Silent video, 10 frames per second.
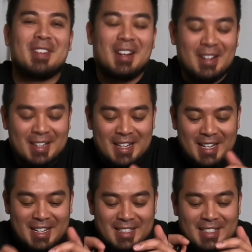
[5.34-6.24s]
vlog.
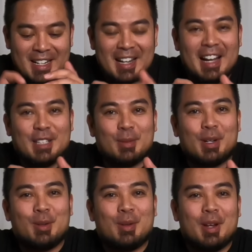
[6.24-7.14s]
Today, guys, we're
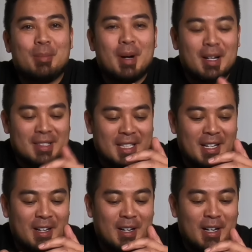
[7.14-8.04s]
going to do an
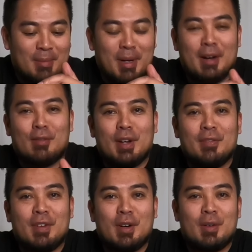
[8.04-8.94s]
unboxing on my
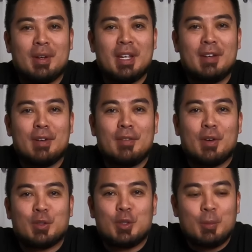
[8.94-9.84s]
E-Revo
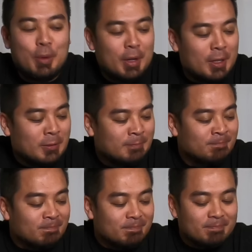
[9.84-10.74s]

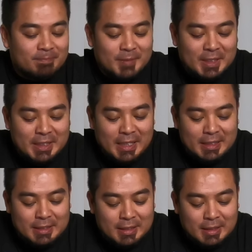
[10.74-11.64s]
2.0.
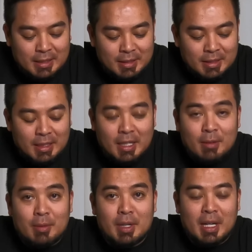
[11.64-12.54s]
Yes, this is the
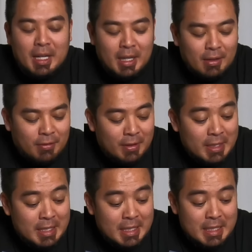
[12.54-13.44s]
second one I have.
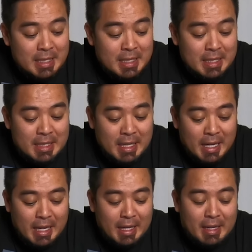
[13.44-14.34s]

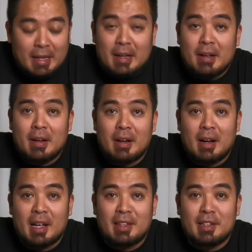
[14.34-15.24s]
And
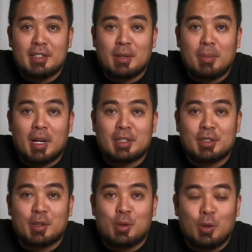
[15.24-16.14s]
I think these unboxings
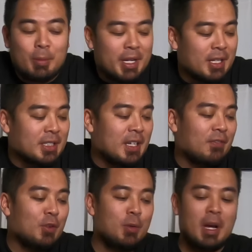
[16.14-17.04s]
are cool because
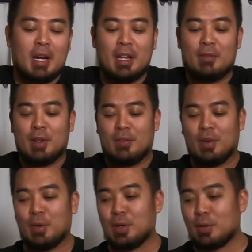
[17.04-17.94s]
if you got an
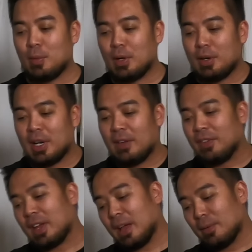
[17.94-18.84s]
E-Revo and you're wondering if
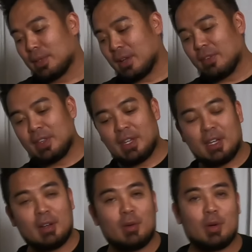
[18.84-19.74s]
it came with
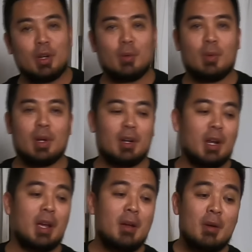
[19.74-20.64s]
everything, or you're
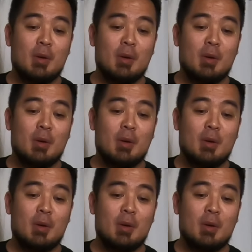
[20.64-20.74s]
wondering